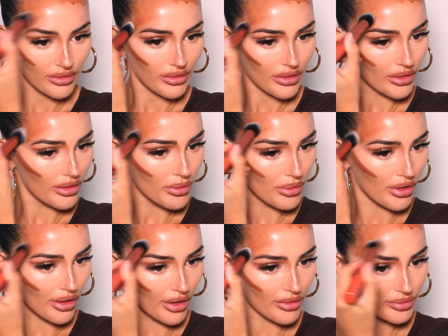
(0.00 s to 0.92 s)
You know
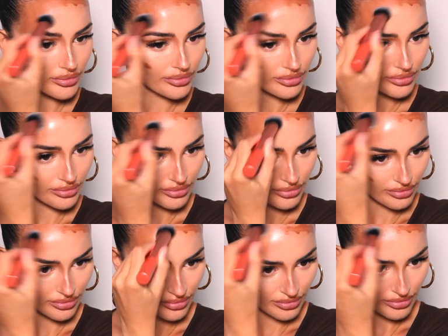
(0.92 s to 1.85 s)
what?
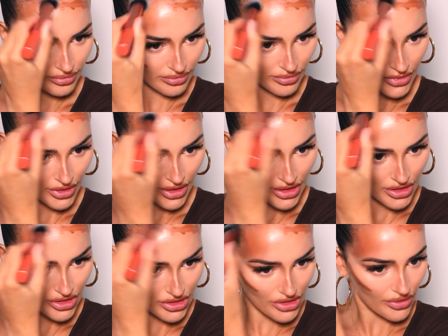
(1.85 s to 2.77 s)

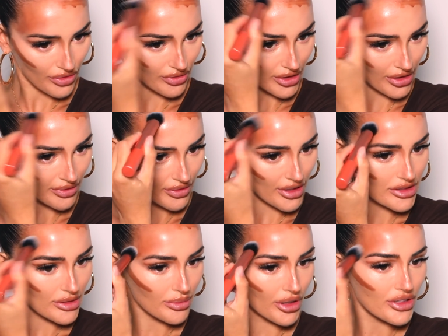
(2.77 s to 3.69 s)
Just off of like a
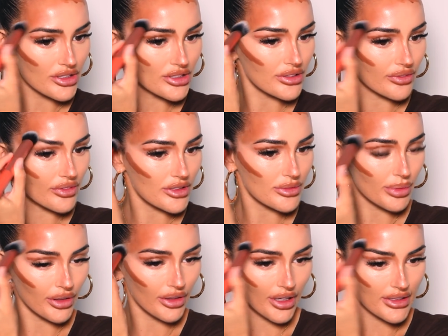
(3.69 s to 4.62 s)
first impressions of this
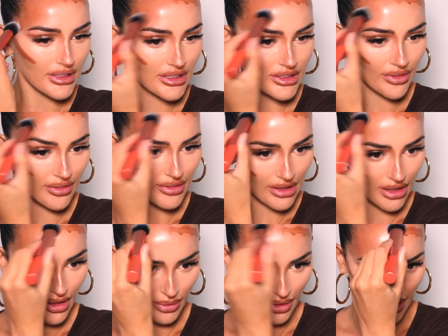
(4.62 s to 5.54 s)
product, it's very
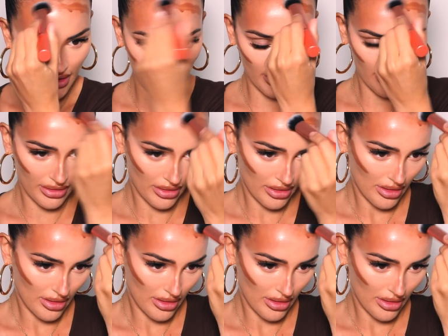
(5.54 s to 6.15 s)
lightweight.